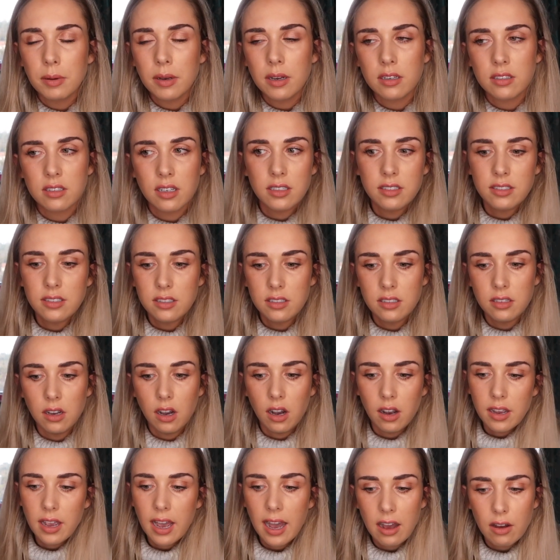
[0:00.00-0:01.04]
Because
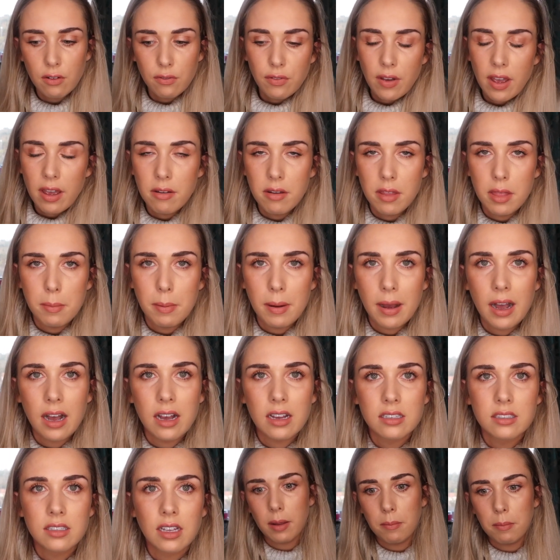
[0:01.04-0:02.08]
I have found in the
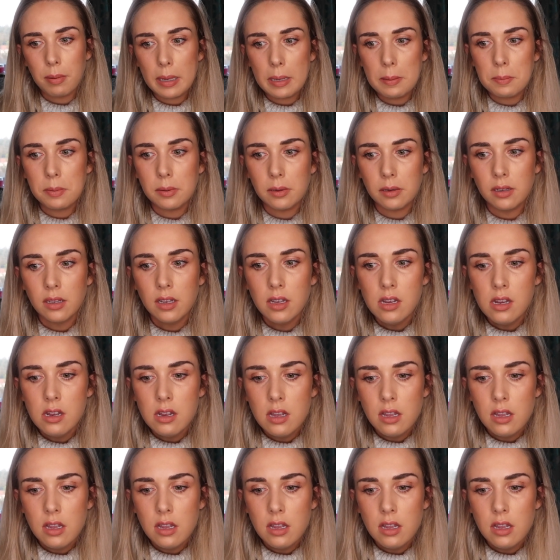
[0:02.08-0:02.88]
past, people